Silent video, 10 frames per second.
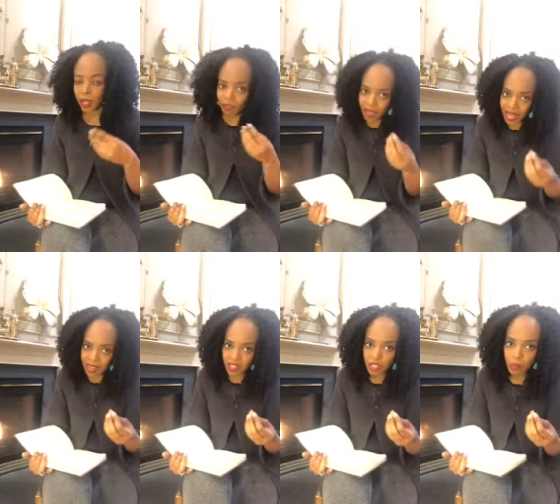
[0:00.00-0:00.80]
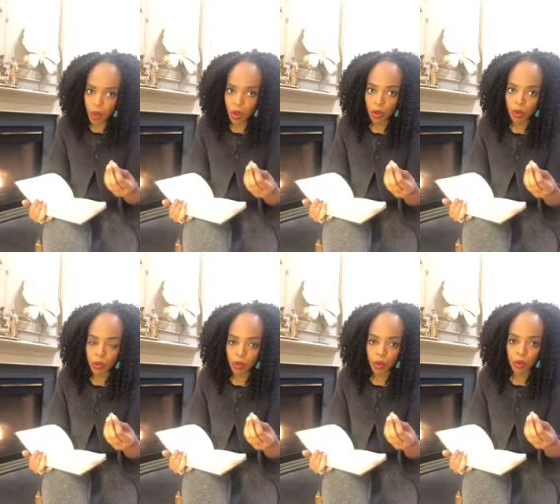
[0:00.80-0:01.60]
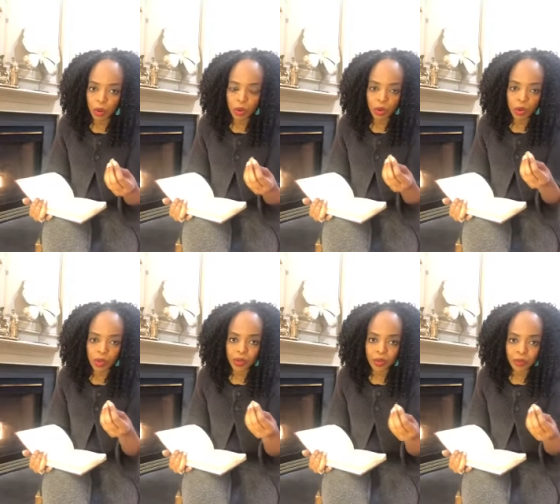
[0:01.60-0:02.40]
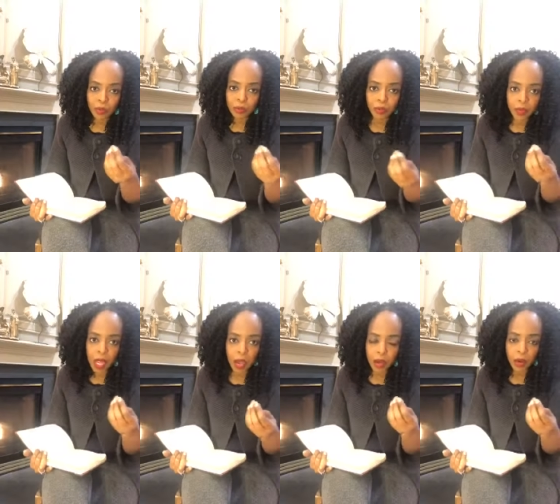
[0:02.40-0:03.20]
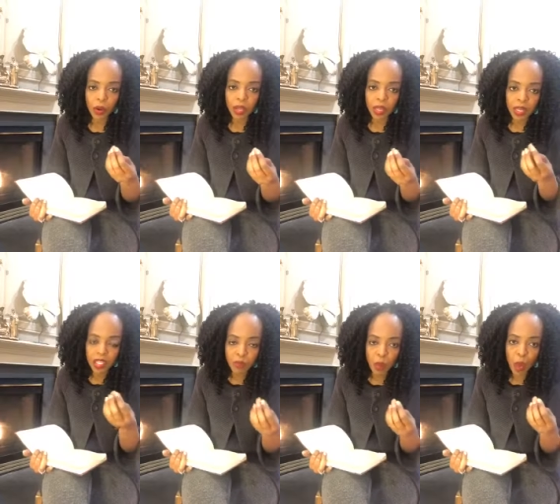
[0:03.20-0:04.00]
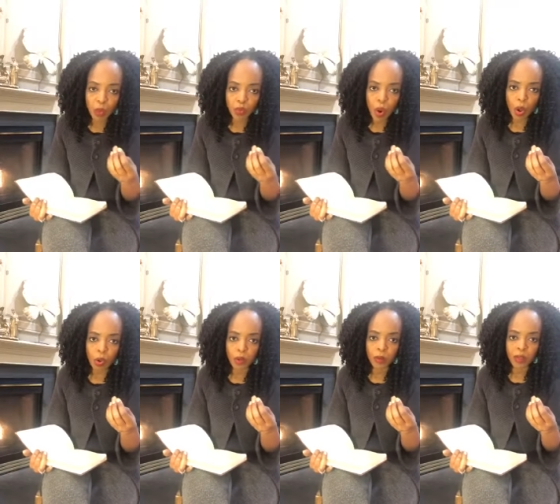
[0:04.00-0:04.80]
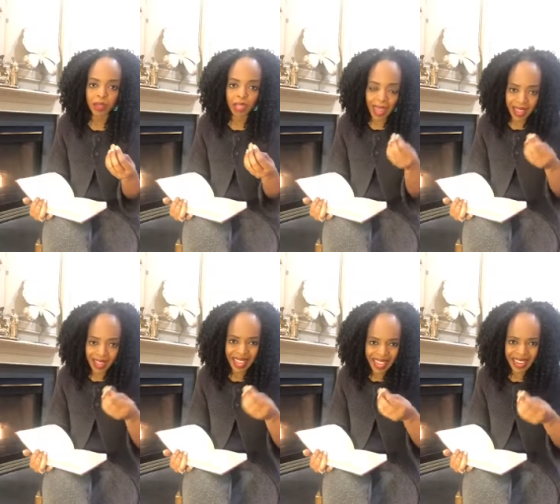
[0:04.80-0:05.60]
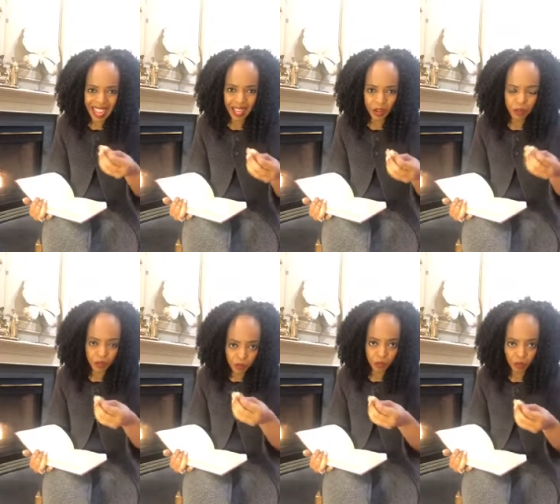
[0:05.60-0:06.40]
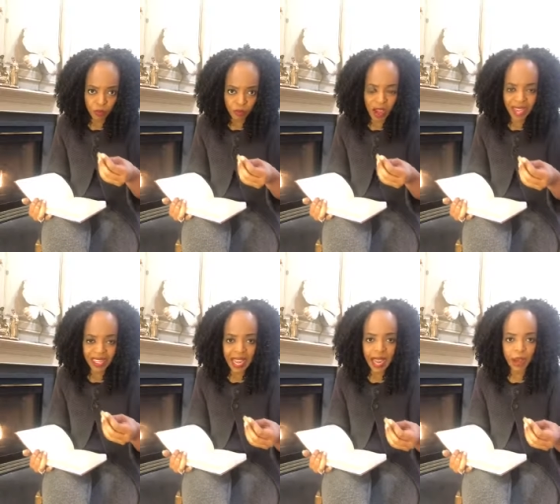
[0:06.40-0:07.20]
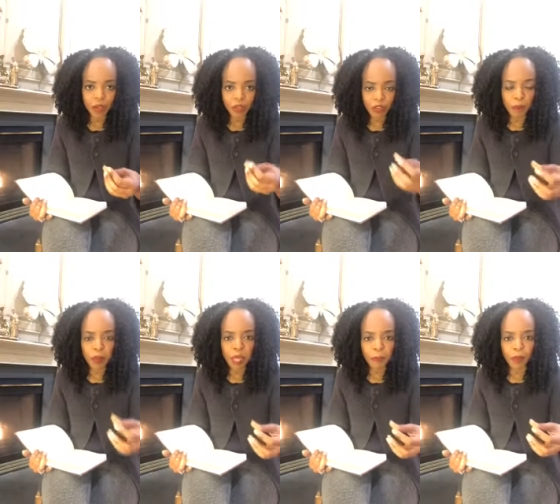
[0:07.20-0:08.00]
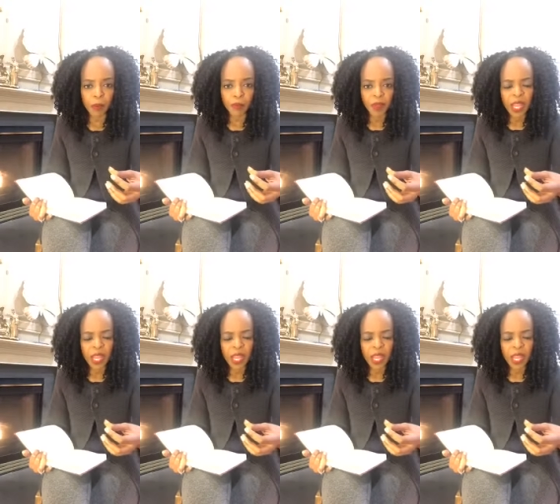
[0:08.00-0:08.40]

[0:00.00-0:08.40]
Even at a small, you know, you know, I don't know, in a small role, can can I find out from people